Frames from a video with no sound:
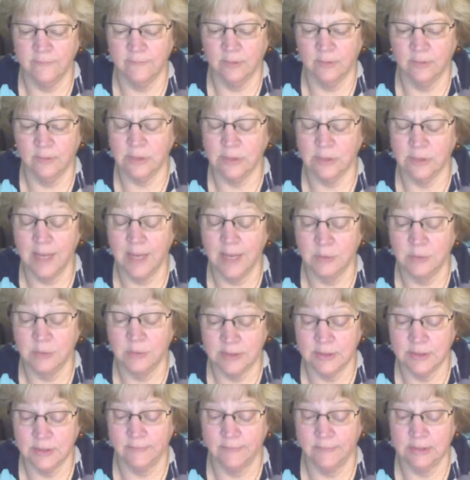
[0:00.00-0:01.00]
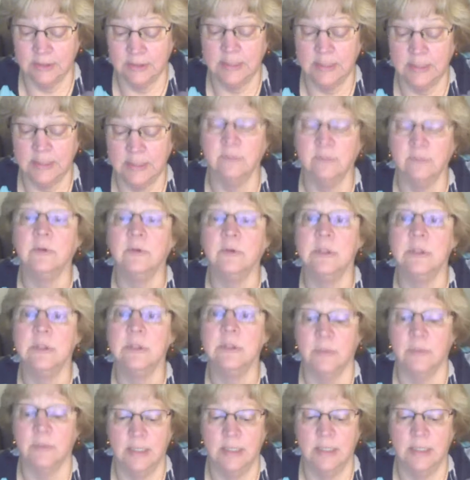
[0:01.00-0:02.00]
chapter 17, verse
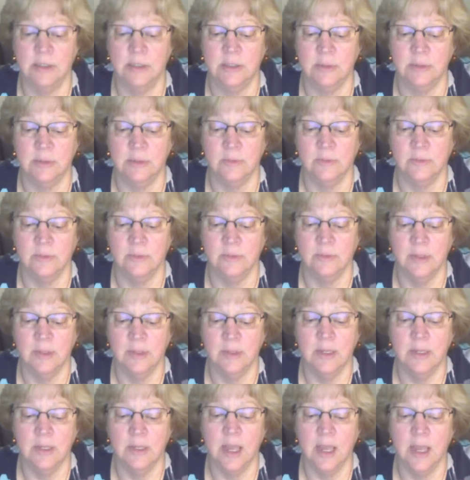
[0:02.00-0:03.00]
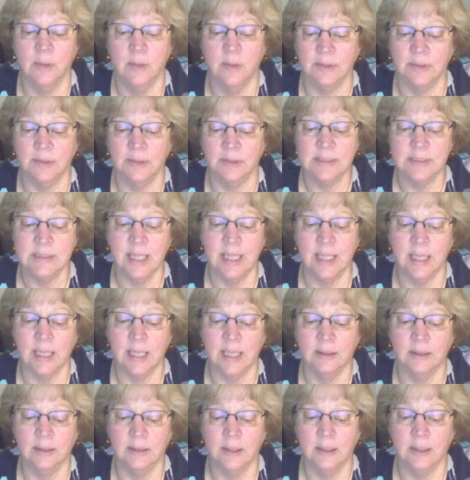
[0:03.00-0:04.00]
22. And once again,
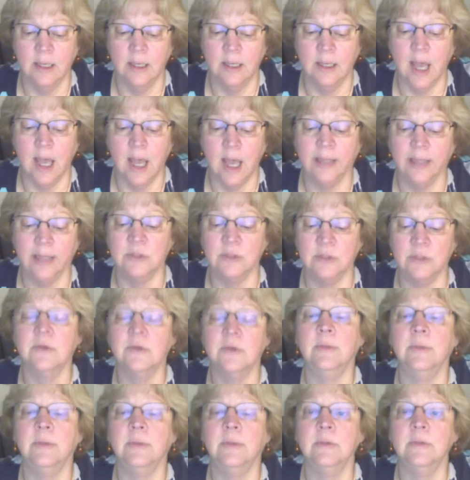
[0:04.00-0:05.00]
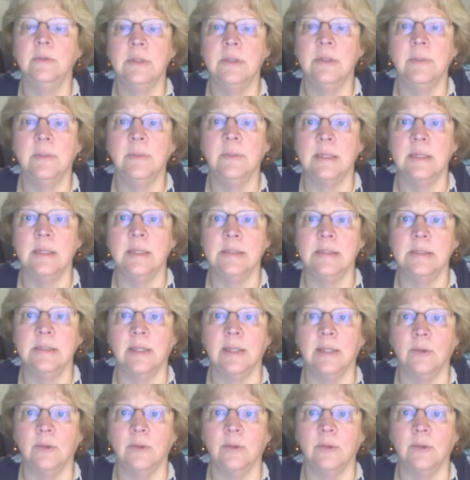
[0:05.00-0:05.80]
I contribute to peace in the